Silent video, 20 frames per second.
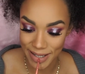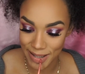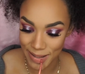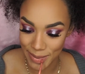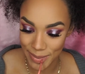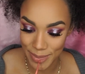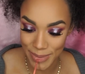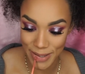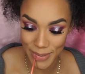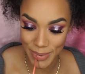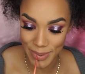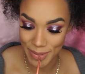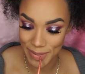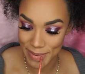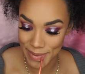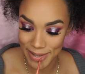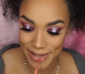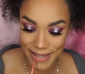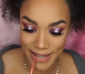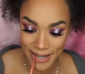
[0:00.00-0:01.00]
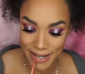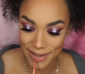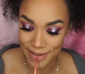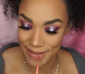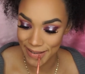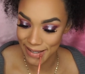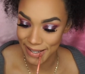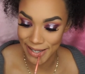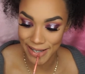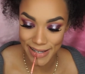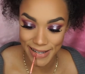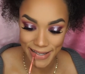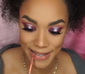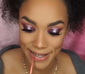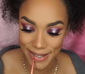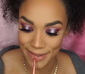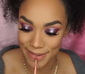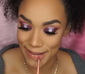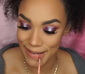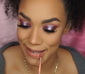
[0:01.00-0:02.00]
and people won't stop
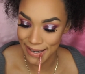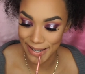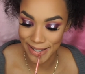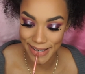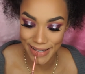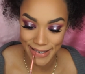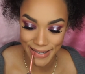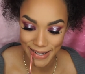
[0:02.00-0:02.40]
texting me.